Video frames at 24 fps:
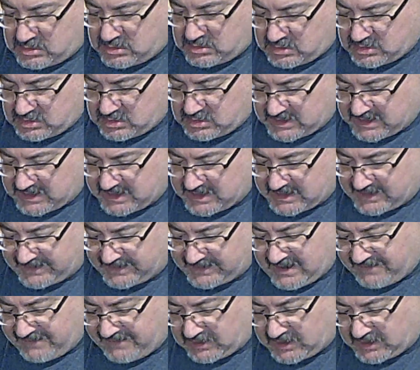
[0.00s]
And I
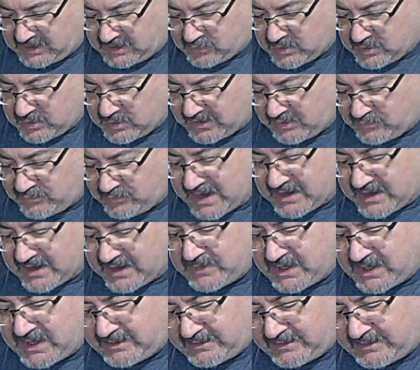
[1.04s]
definitely
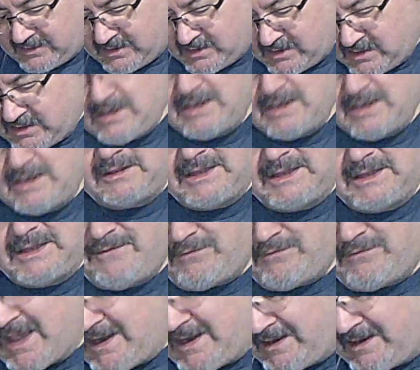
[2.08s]
recommend leaf
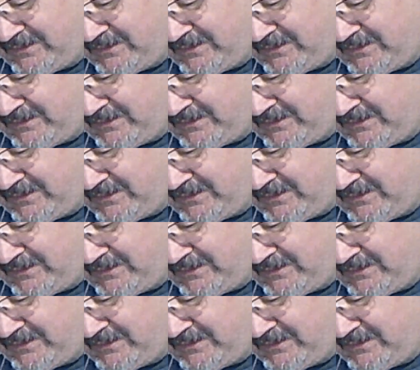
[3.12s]
lettuce